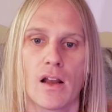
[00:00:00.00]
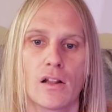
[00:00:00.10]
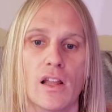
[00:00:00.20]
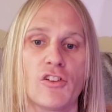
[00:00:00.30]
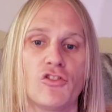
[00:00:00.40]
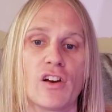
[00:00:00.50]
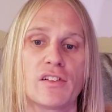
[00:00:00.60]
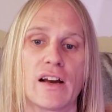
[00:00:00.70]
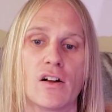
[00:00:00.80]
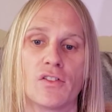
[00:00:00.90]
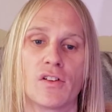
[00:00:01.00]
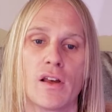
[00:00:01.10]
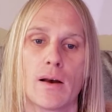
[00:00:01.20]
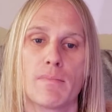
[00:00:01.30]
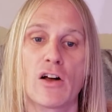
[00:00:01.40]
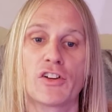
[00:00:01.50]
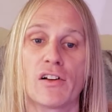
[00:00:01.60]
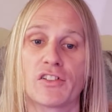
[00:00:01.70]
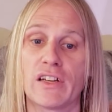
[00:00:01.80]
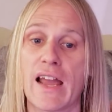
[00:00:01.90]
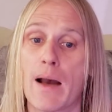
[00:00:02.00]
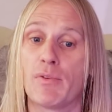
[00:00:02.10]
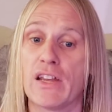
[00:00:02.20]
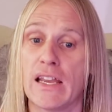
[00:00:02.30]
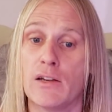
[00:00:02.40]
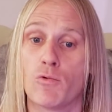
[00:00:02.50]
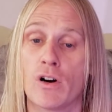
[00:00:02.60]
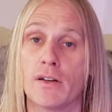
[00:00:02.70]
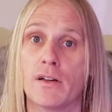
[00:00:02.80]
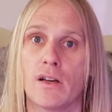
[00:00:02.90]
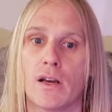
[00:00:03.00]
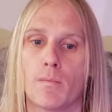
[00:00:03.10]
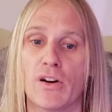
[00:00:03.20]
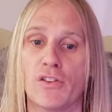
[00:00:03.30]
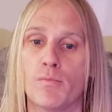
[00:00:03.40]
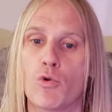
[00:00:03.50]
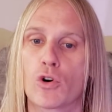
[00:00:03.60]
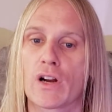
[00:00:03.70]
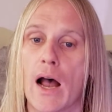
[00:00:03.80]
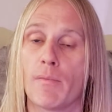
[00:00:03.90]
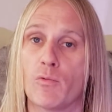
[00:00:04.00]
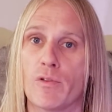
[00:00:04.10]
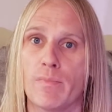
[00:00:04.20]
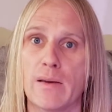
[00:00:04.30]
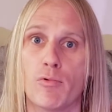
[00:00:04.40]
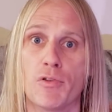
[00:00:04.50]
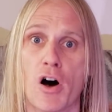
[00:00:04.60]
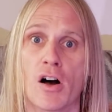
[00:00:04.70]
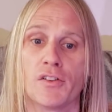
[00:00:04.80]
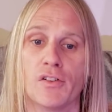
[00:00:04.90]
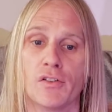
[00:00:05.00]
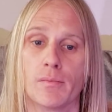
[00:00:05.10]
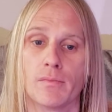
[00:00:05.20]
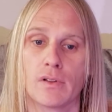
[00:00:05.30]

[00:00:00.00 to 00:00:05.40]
Like shutdowns, meltdowns can happen to anyone, but it's more common with people with autism.